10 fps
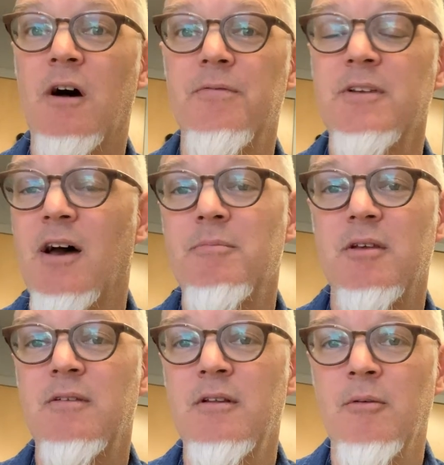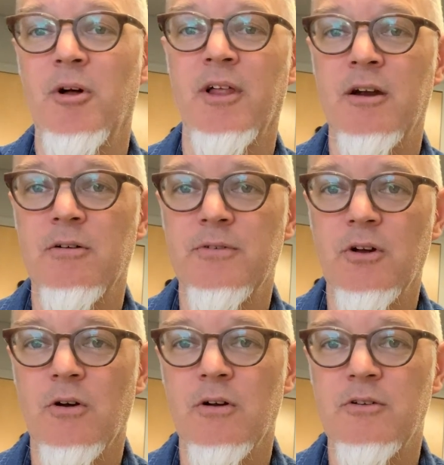oftentimes I send them a letter of
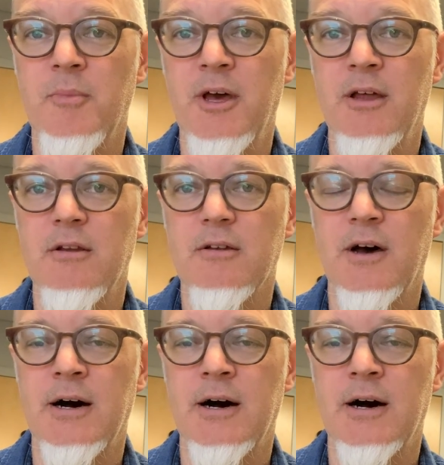encouragement.